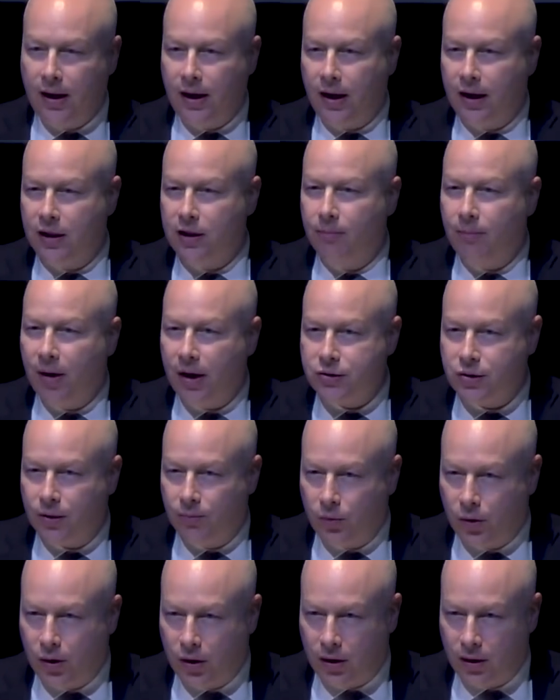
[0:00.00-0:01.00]
In the
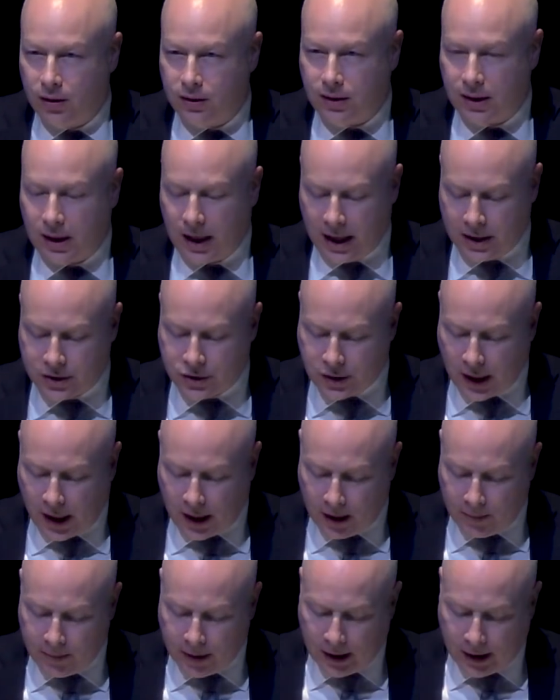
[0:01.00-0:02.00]
Muslim world,
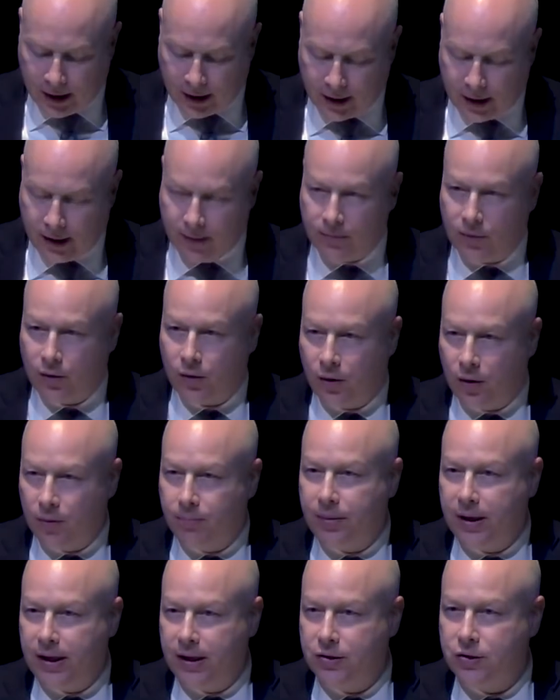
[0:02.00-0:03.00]
As-Salam Aleichem, or
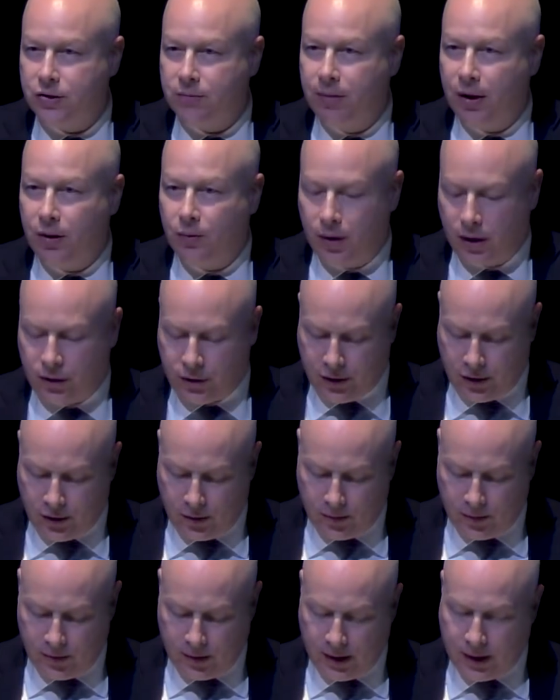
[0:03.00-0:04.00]
peace be with
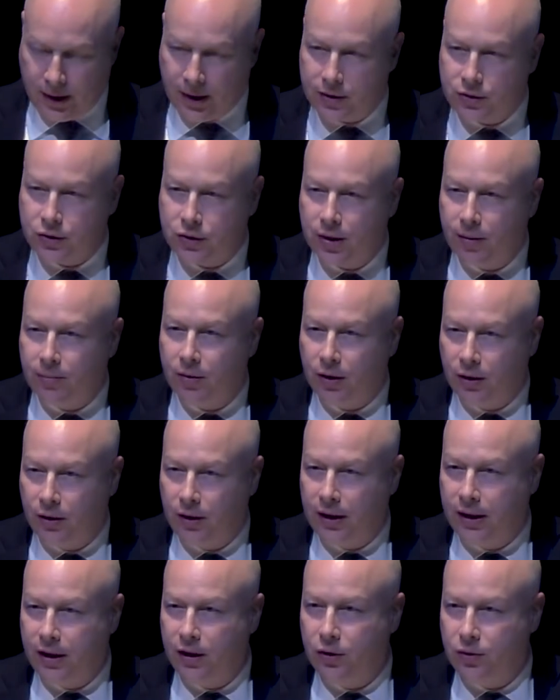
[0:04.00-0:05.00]
you, is
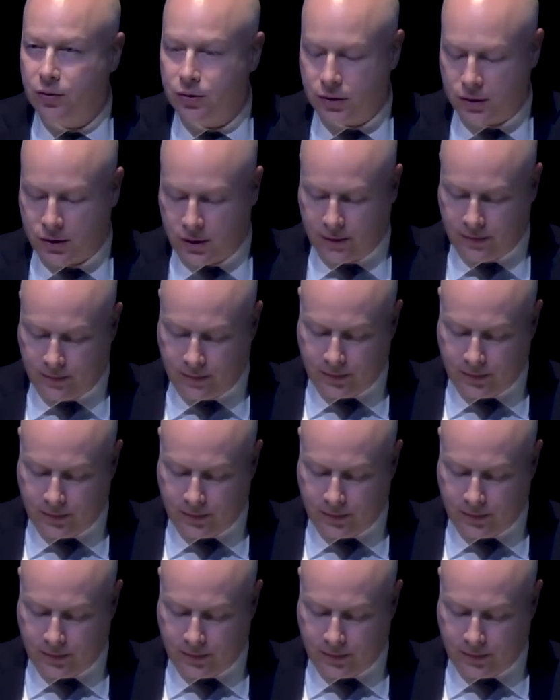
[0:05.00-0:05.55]
similarly used.